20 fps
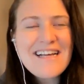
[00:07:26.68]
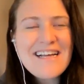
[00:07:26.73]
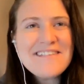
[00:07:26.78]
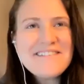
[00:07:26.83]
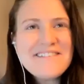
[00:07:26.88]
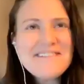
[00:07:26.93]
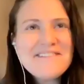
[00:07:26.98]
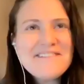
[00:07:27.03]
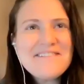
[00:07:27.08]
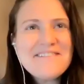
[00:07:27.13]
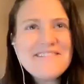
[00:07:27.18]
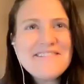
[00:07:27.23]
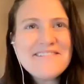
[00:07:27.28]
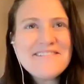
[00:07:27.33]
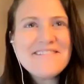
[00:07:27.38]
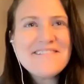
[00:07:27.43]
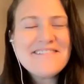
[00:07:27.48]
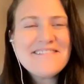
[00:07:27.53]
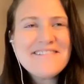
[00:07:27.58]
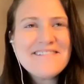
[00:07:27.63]

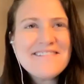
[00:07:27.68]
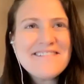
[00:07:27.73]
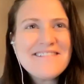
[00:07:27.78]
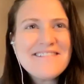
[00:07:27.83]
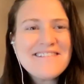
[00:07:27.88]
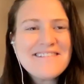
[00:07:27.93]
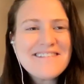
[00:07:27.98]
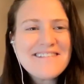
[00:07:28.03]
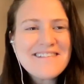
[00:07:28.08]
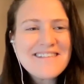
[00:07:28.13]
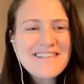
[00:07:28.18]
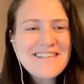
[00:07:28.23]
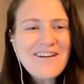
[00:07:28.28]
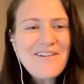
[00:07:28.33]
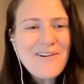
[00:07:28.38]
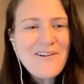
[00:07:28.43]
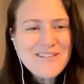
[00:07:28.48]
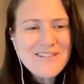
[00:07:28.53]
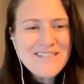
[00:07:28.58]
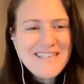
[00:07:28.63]
Holding
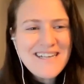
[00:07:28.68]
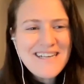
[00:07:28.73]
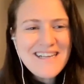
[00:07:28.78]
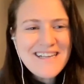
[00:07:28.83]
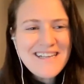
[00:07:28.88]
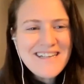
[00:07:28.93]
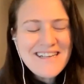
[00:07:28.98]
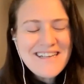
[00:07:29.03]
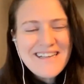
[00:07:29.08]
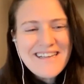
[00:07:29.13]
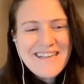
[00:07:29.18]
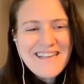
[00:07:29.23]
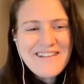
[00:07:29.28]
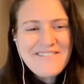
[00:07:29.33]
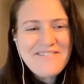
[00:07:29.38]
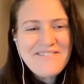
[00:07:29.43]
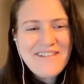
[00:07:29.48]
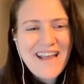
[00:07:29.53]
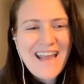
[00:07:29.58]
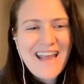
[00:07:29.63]
it in
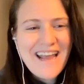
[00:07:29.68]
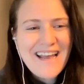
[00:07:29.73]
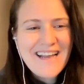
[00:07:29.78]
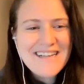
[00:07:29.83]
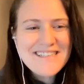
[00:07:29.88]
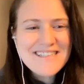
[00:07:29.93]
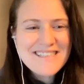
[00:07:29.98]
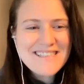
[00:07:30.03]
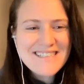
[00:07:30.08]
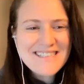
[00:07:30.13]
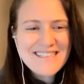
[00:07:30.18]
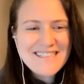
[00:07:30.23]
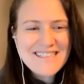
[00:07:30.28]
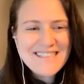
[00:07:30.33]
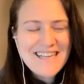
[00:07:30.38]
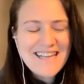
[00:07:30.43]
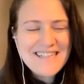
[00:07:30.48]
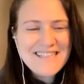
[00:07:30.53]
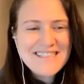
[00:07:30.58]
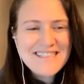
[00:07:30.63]
my hands
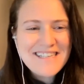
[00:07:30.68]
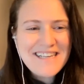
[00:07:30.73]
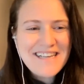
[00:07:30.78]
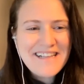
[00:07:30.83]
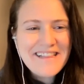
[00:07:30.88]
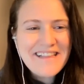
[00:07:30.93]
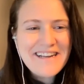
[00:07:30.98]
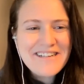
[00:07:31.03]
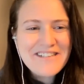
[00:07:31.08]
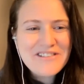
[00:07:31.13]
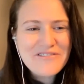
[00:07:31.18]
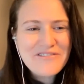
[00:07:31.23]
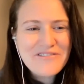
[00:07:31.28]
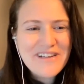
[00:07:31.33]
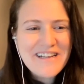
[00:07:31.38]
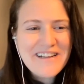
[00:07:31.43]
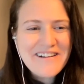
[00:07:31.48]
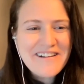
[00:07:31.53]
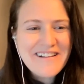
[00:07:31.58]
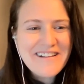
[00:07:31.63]
and seeing that it's
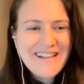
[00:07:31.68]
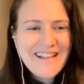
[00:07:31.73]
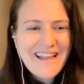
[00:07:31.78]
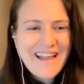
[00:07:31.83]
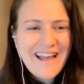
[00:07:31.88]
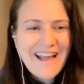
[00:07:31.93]
real,